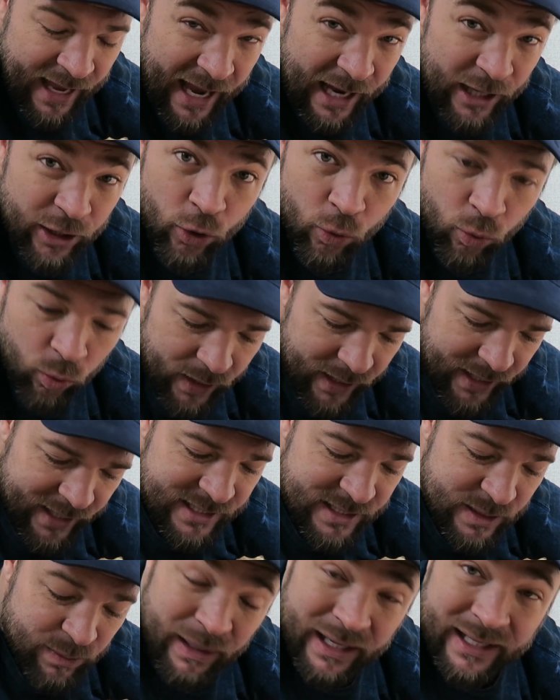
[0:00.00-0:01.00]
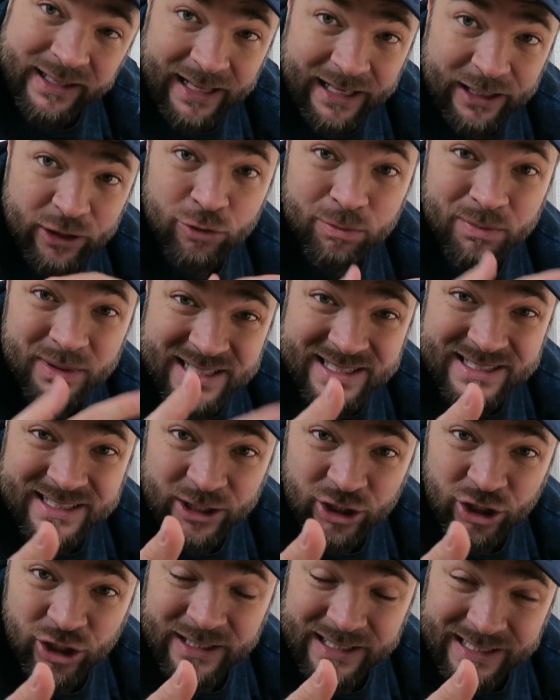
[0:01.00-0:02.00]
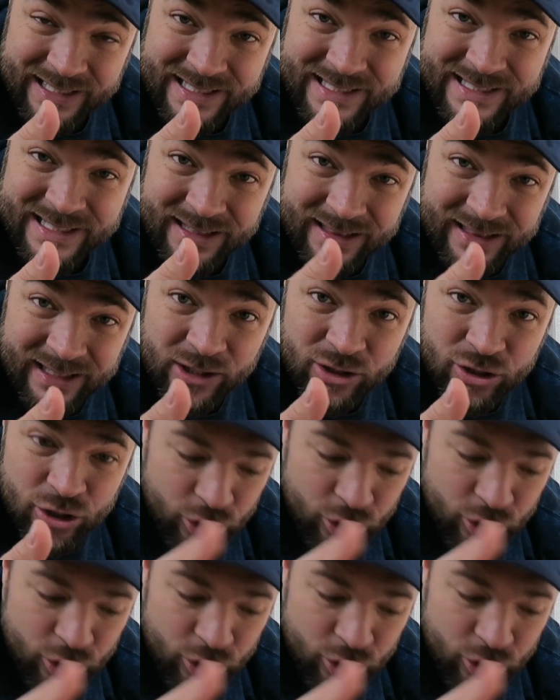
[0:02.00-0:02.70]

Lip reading: And you wouldn't expect that to be such an easy thing